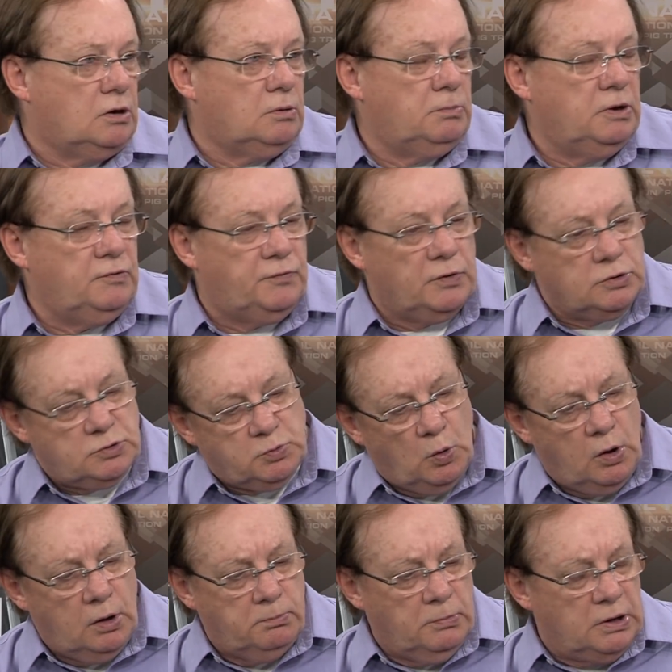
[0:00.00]
will be the first
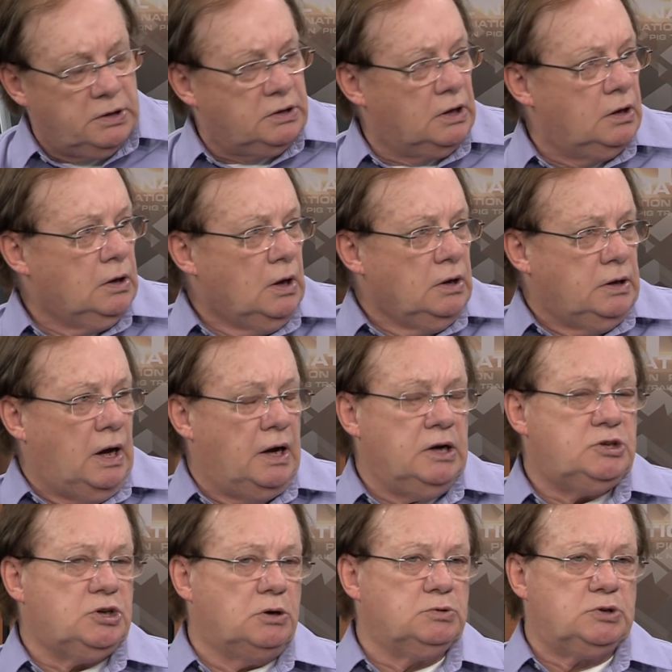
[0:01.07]
one. But uh, yeah, he
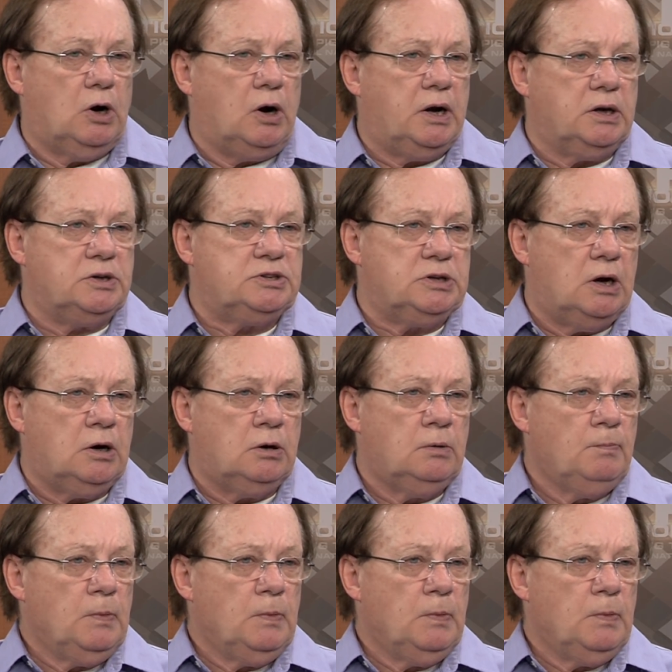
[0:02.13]
chose Arkansas,